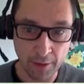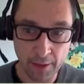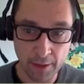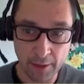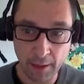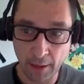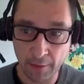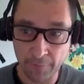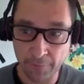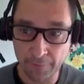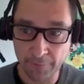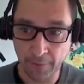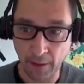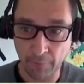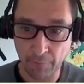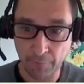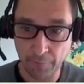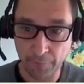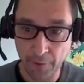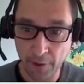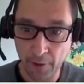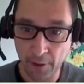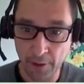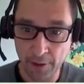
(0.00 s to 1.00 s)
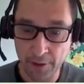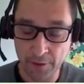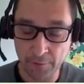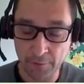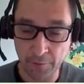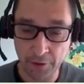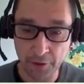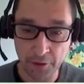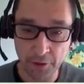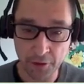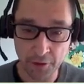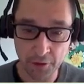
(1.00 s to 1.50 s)
Here are some
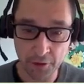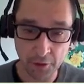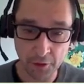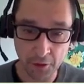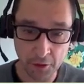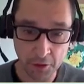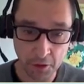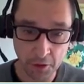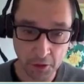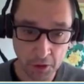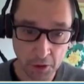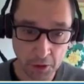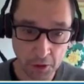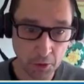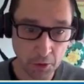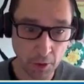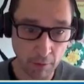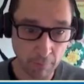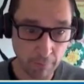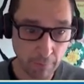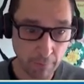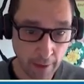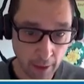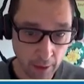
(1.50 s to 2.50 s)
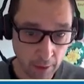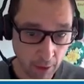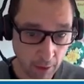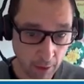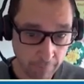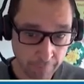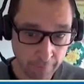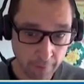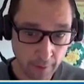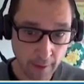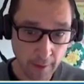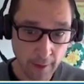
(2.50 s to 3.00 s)
figures which you are aware
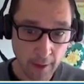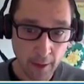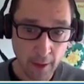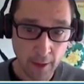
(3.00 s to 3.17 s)
of,